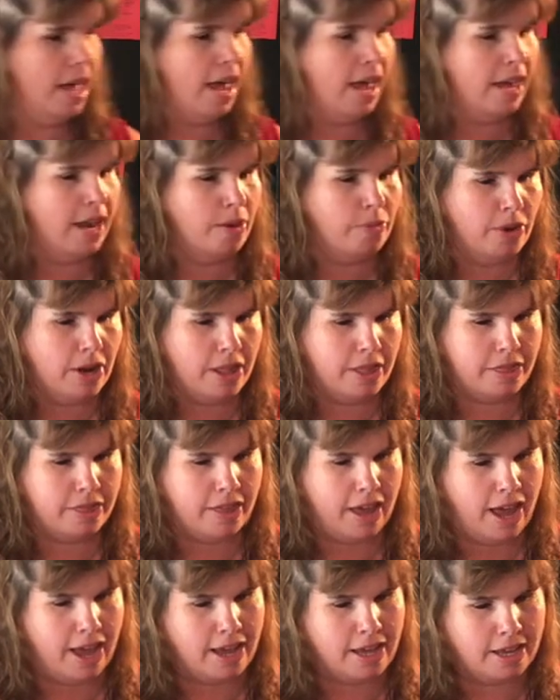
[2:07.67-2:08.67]
And I want to
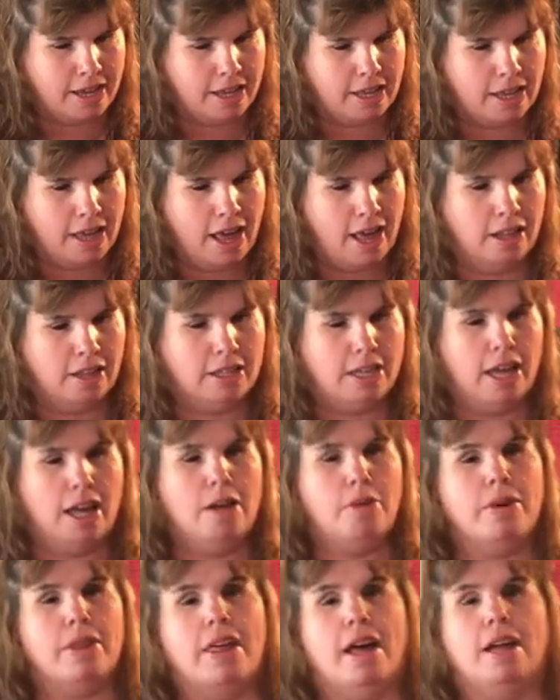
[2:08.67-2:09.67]
thank
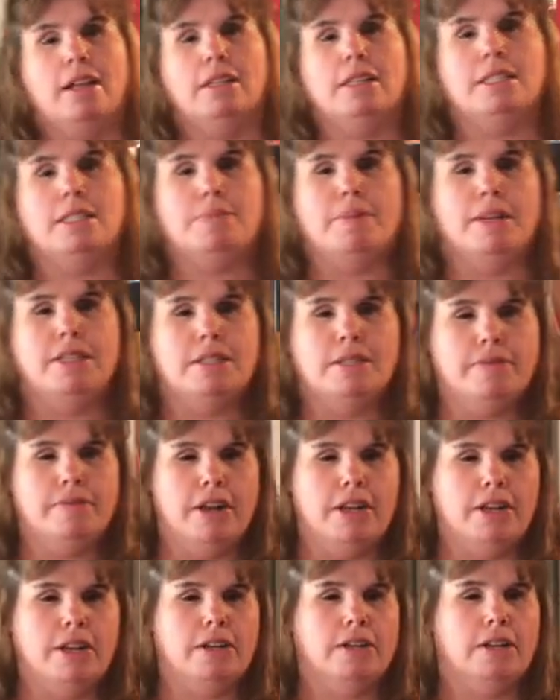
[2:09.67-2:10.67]
Helga with Helga's
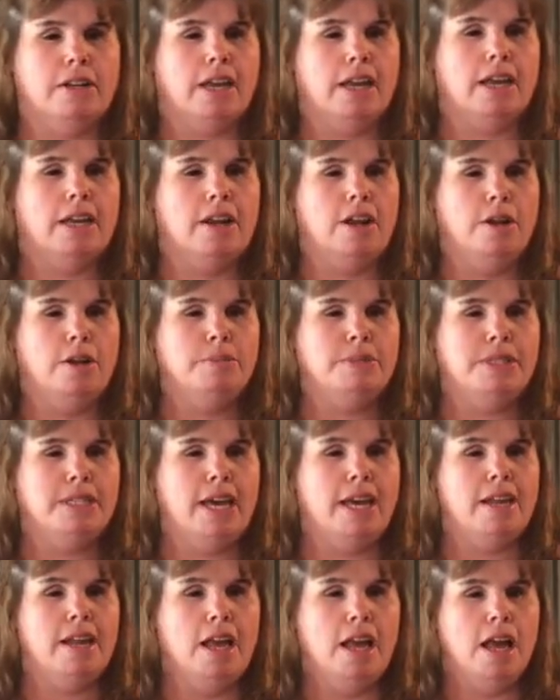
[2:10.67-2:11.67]
Pennsylvania Cooking and
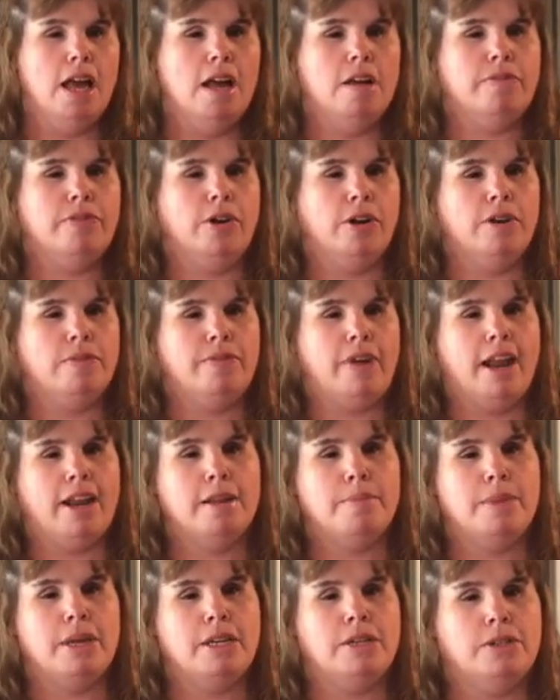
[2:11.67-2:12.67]
Homestead for
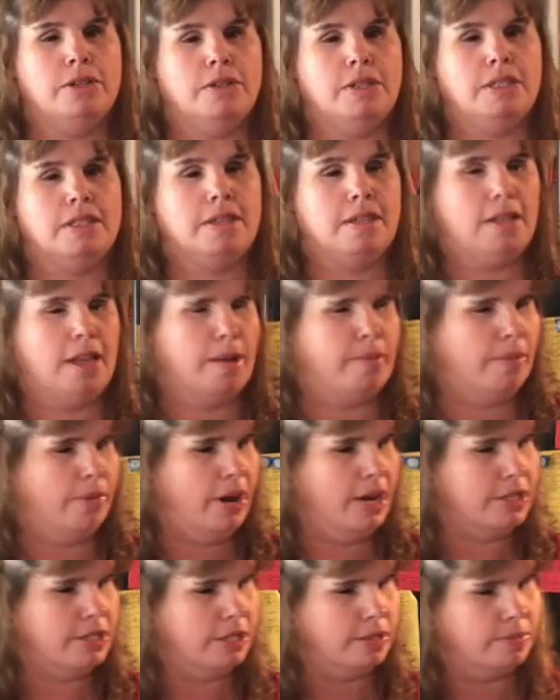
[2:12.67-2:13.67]
inviting me to do this
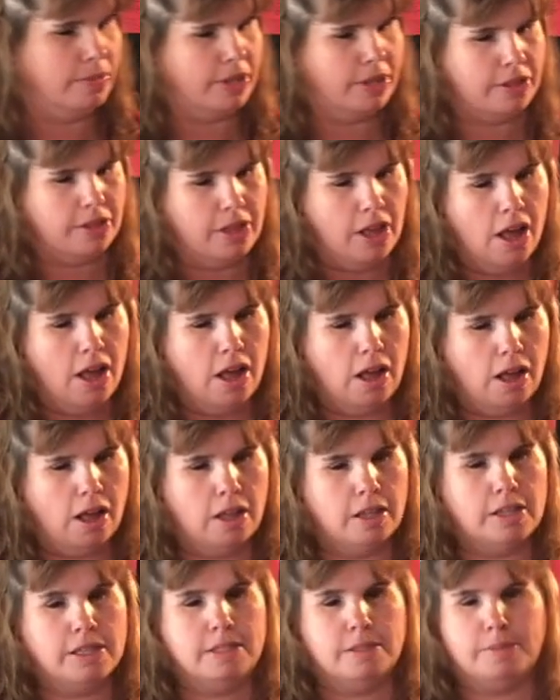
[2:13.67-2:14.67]
collaboration with
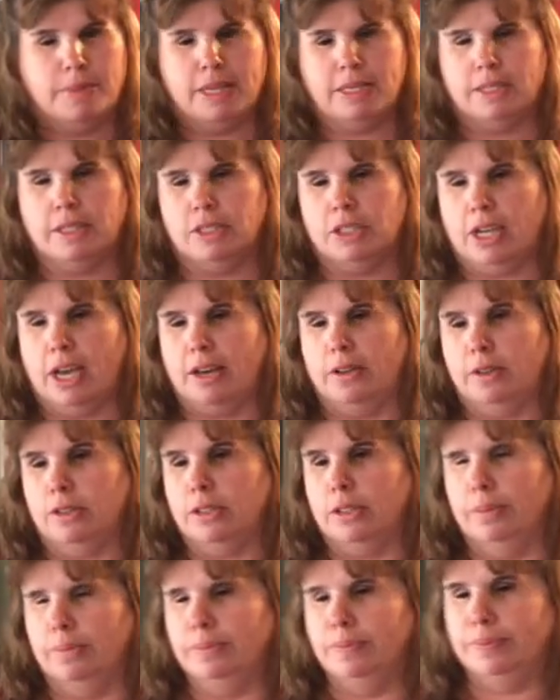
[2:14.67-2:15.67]
all these amazing
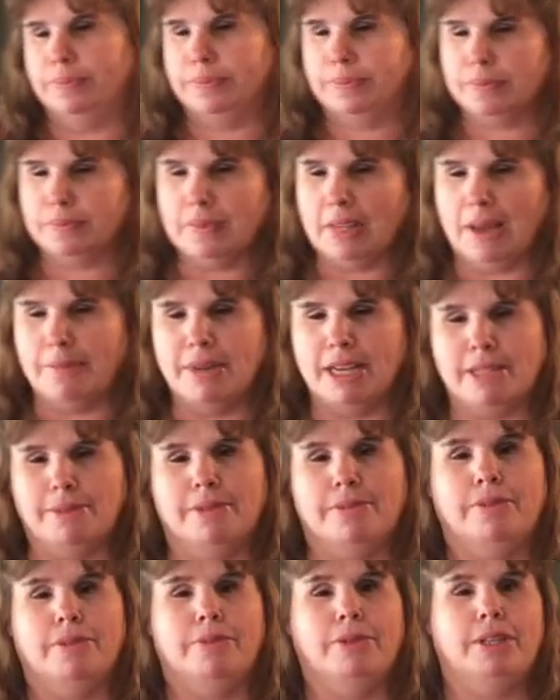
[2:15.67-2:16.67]
channels. That makes
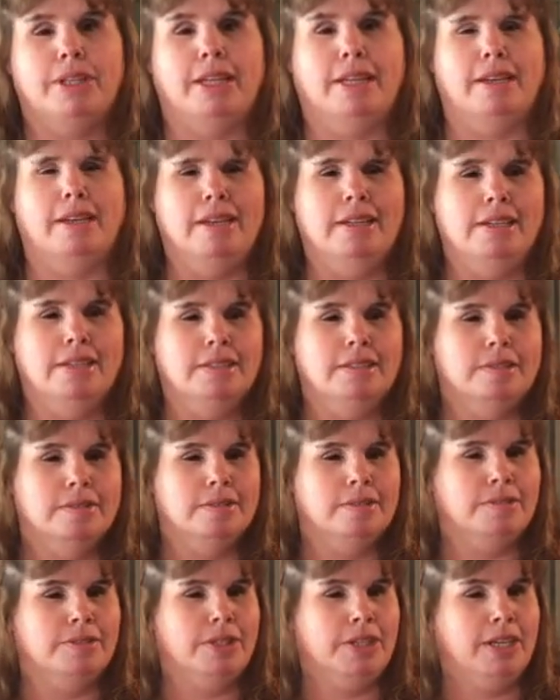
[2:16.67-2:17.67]
me feel really,
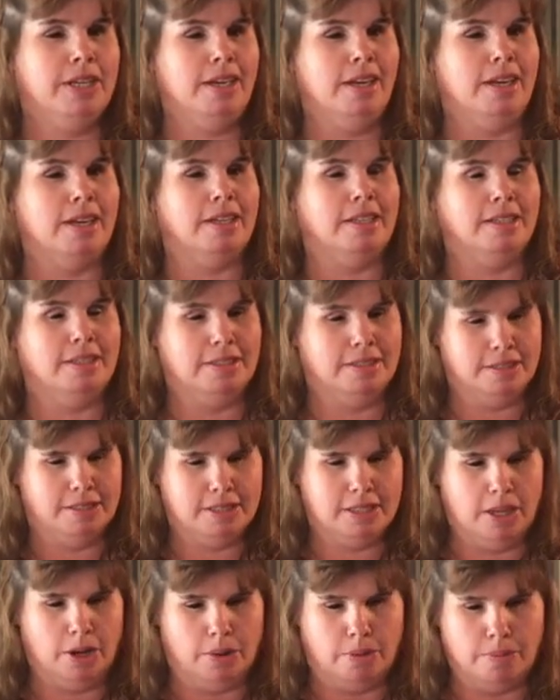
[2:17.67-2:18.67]
really good.
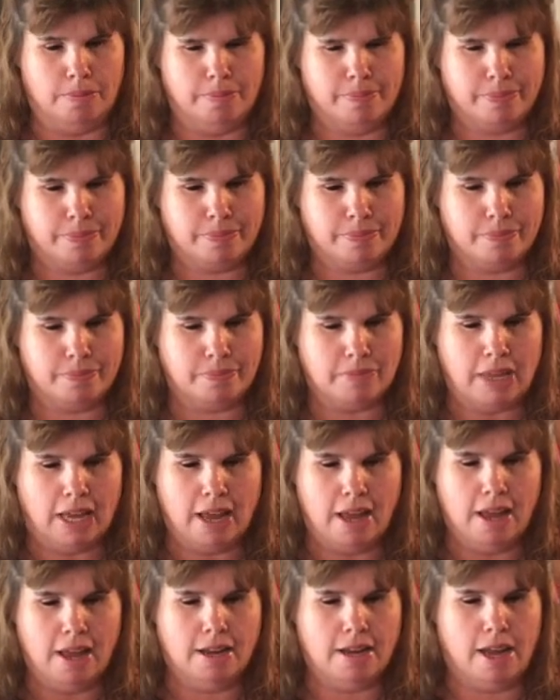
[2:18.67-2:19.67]
So
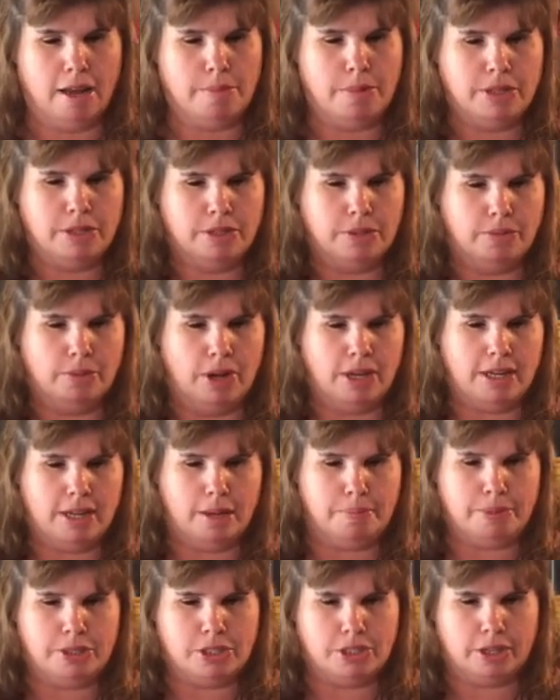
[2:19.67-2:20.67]
now I'm going to do 1
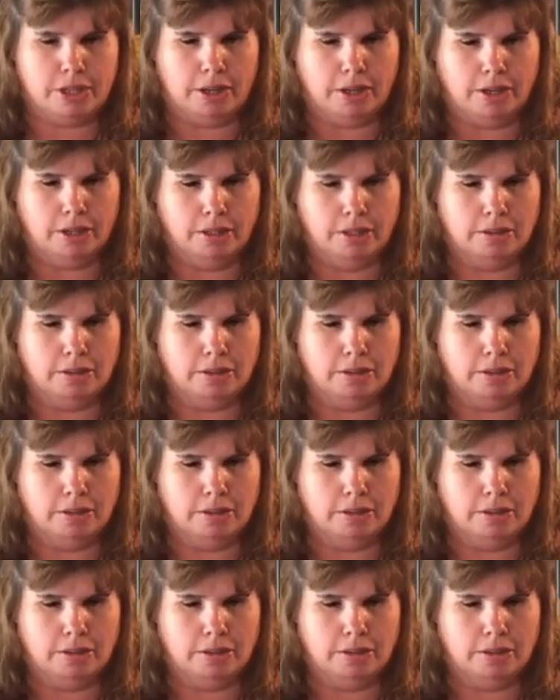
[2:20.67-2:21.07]
cup of sugar.